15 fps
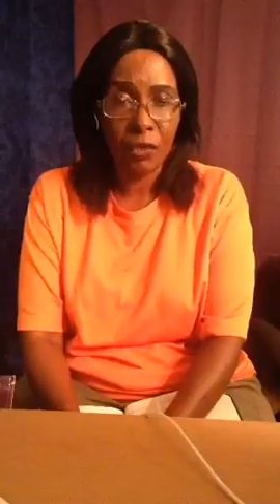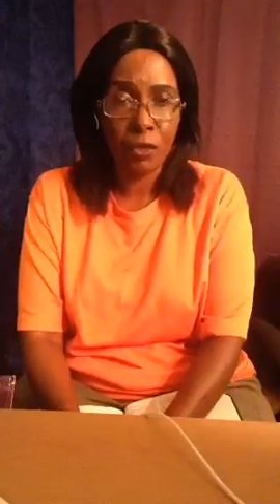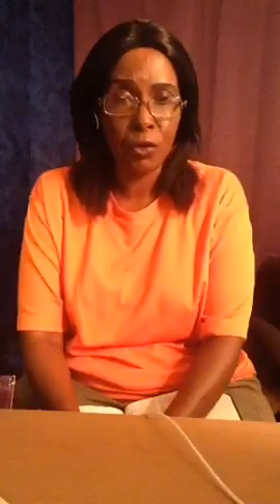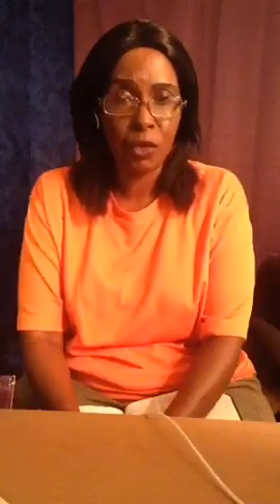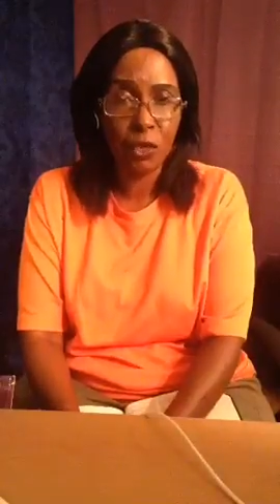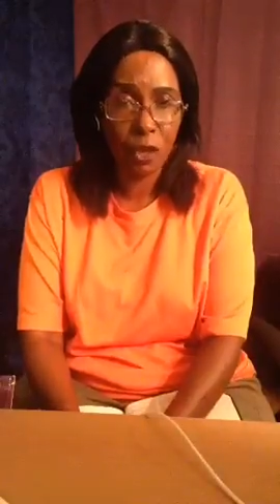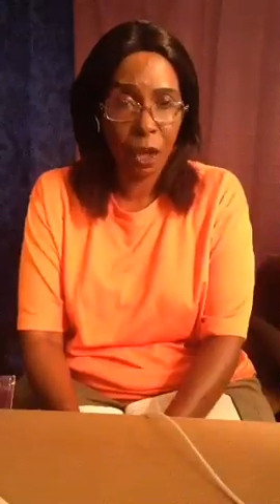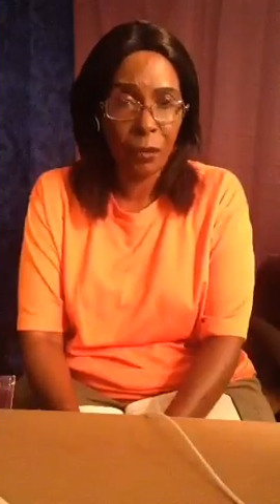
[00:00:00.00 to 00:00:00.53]

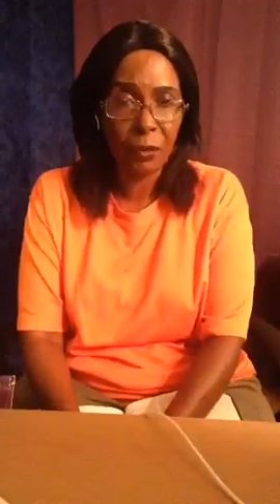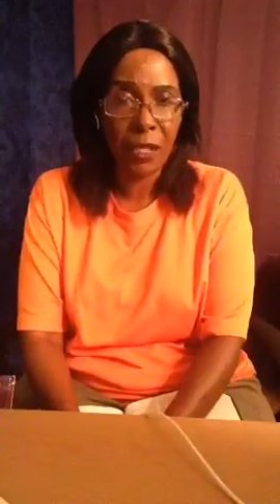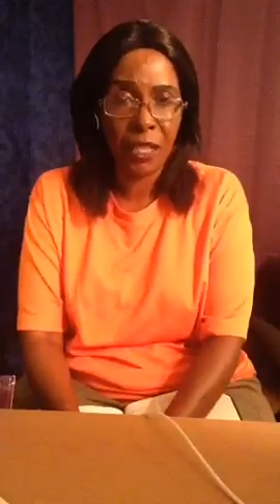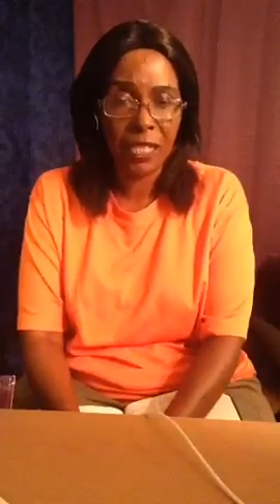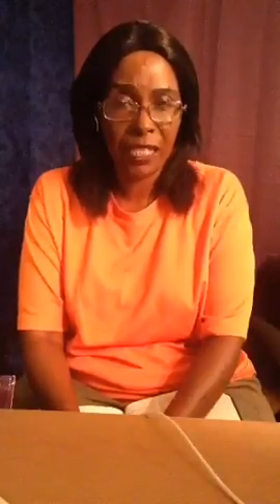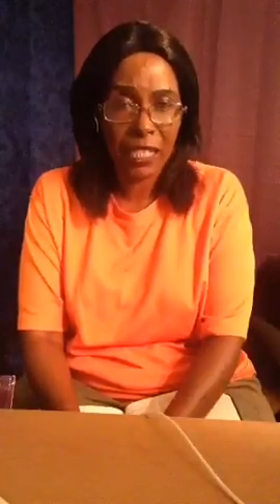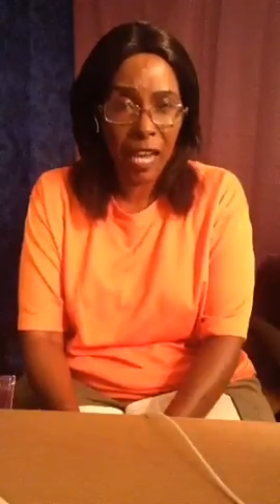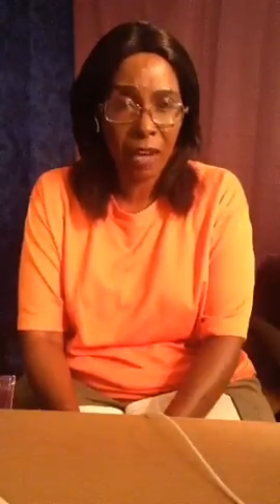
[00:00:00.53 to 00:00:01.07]
to stop the
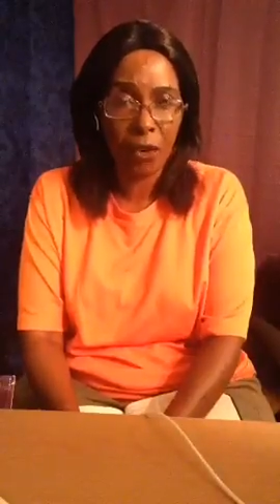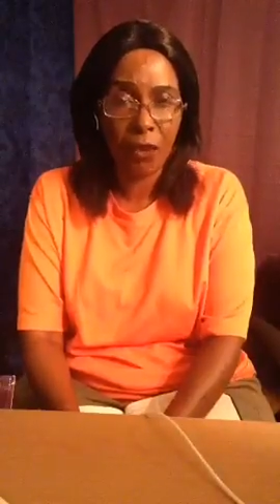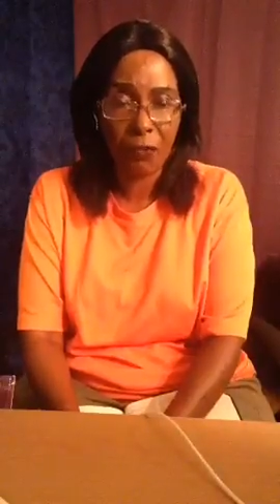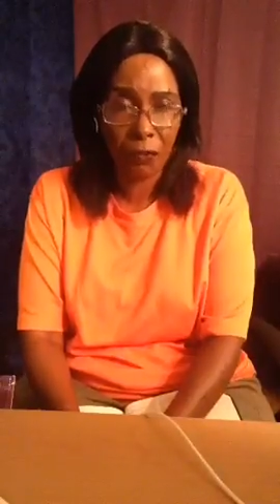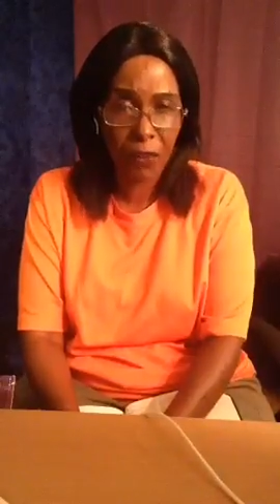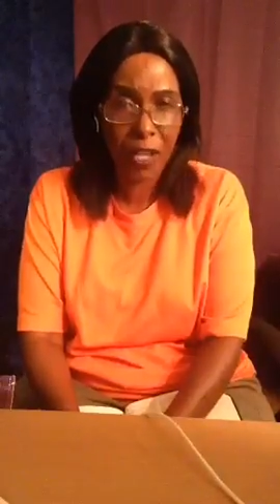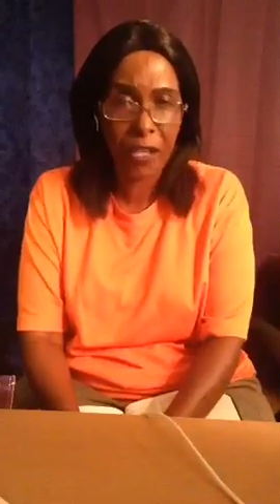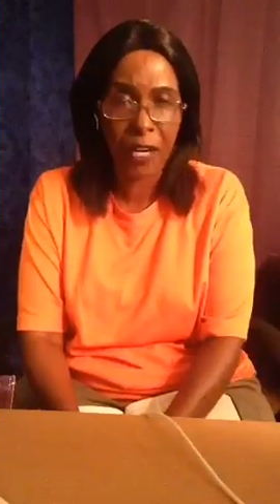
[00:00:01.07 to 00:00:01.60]
circle
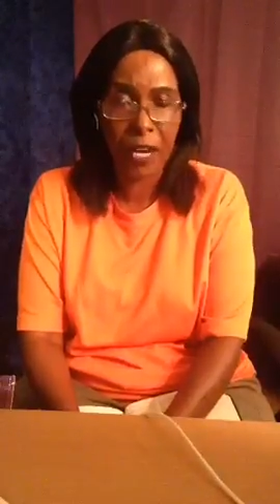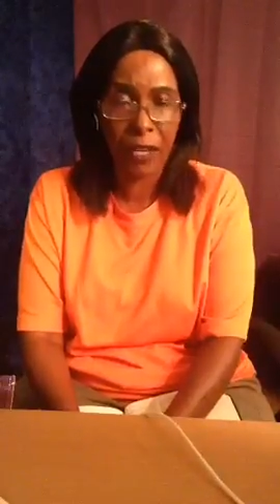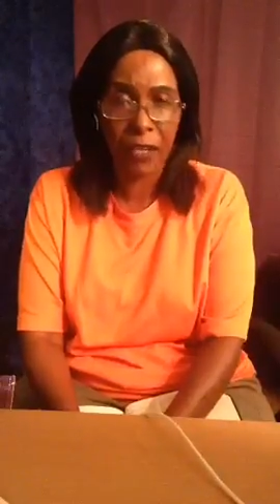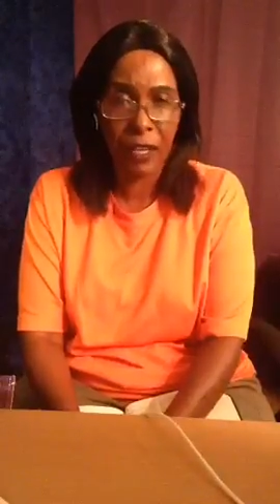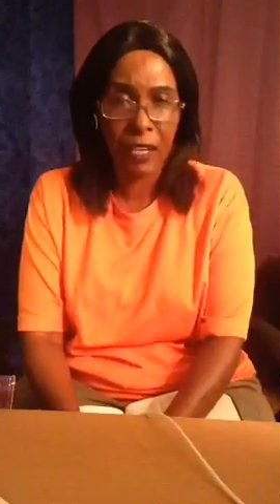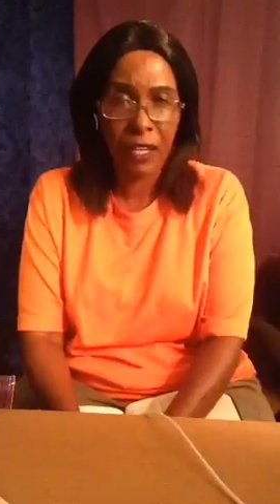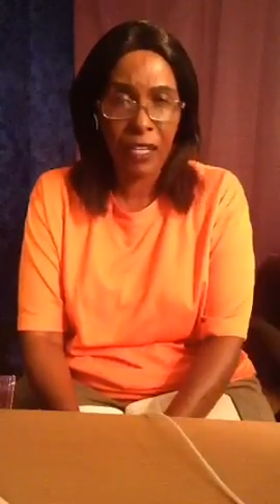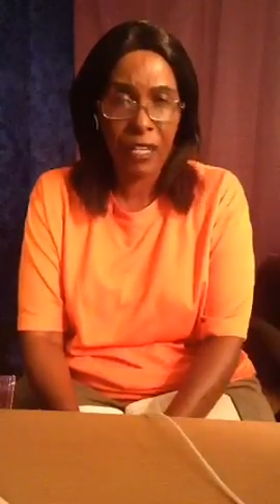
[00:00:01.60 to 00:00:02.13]
of failure
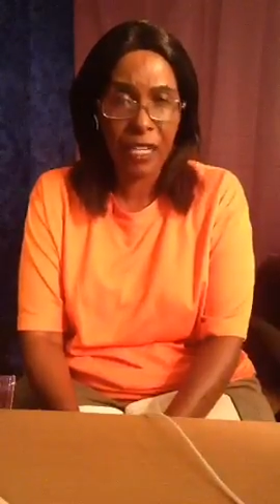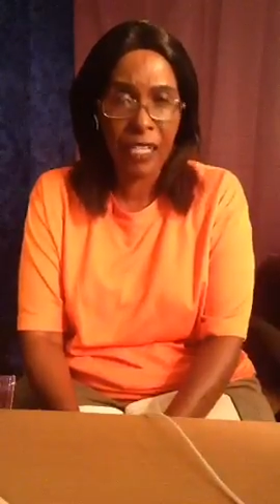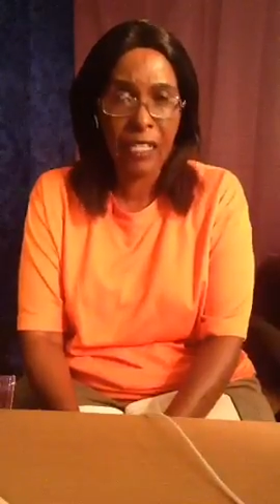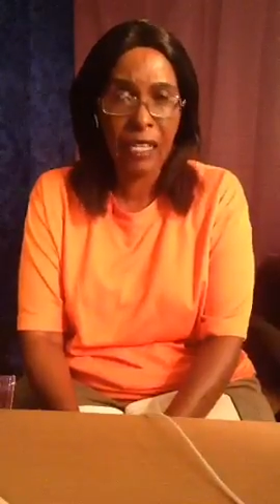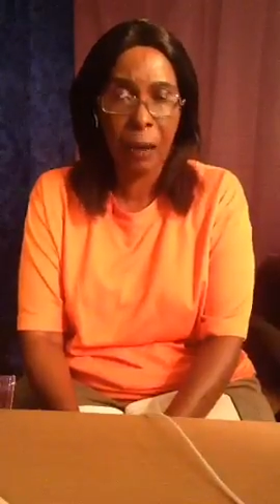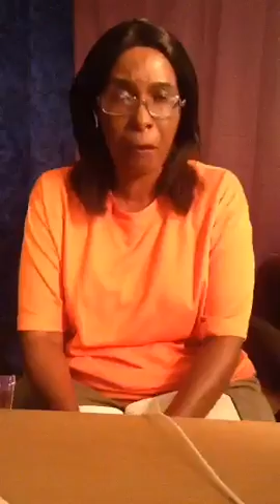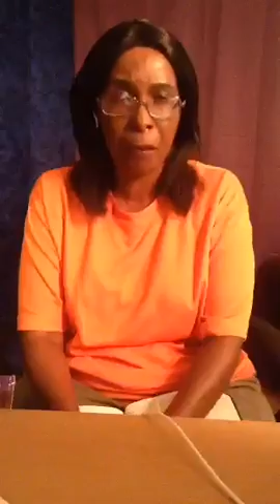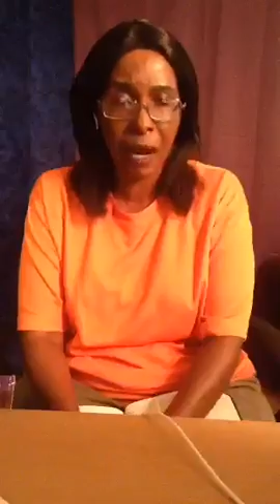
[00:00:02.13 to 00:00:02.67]
in
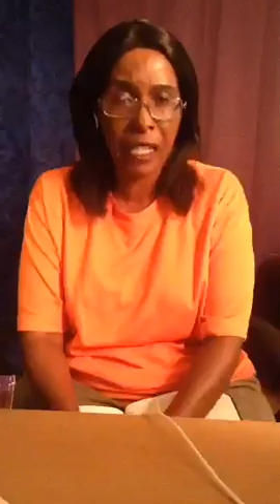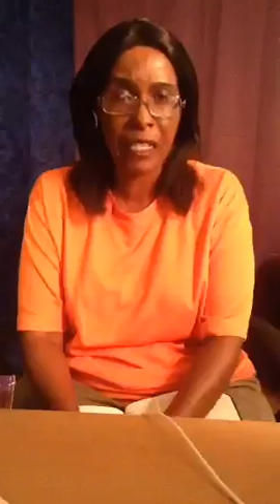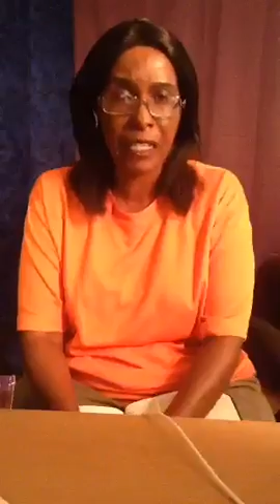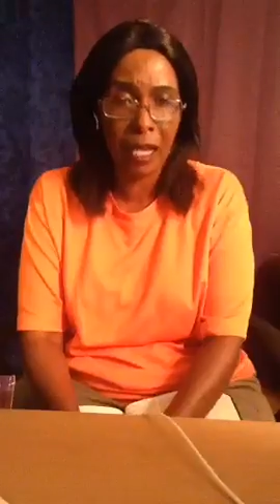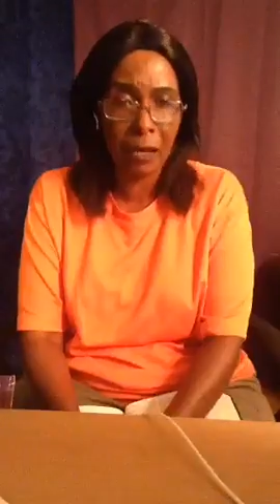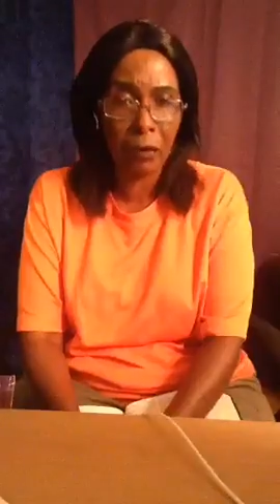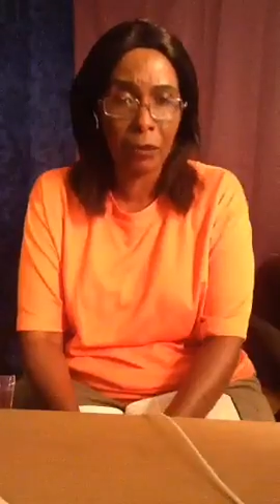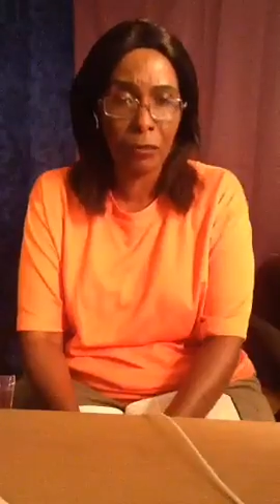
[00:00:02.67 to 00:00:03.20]
the
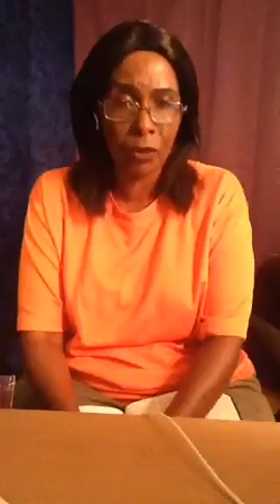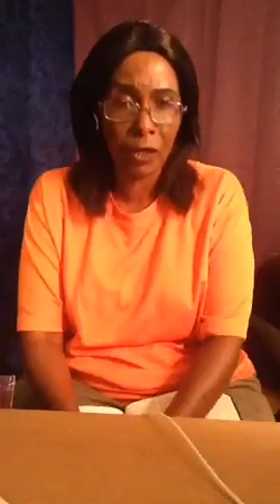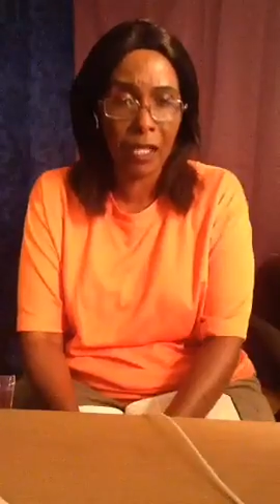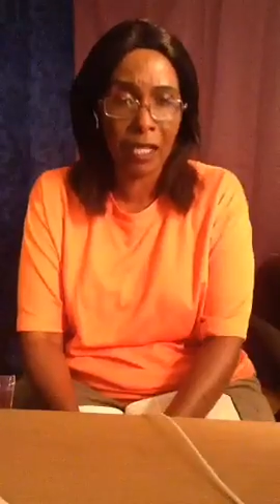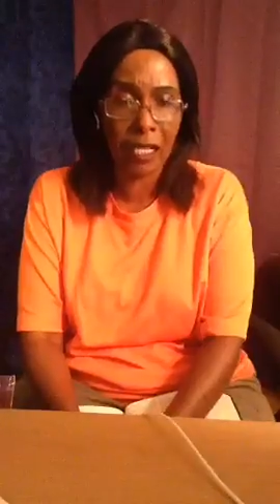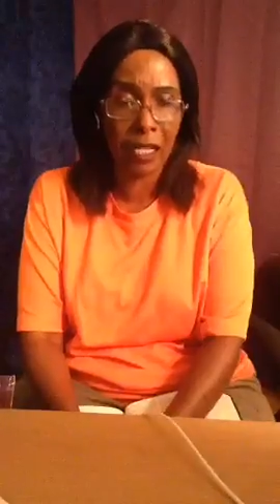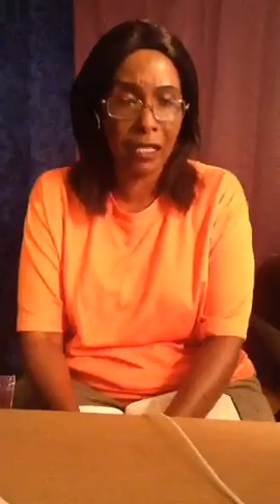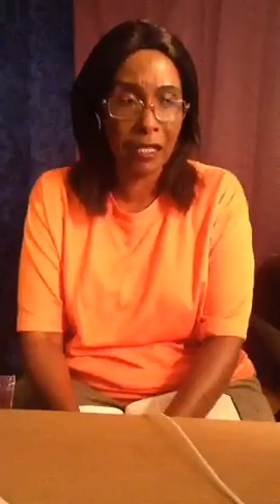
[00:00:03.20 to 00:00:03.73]
mighty name of
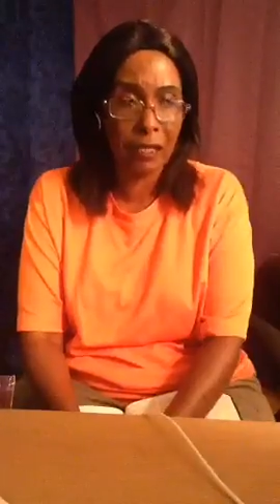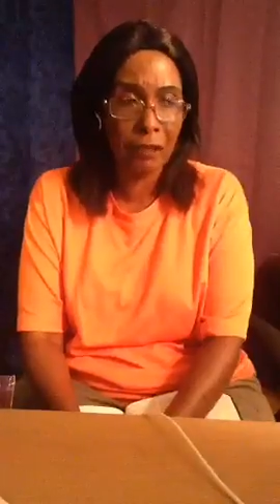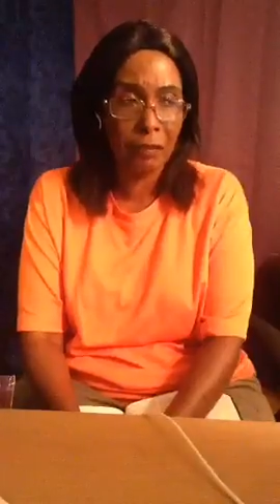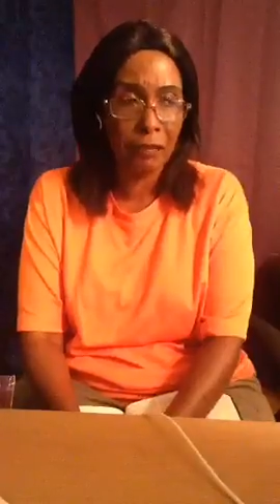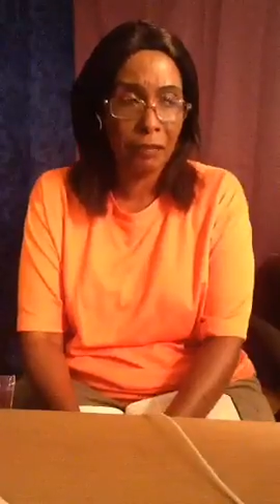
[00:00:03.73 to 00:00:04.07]
Jesus.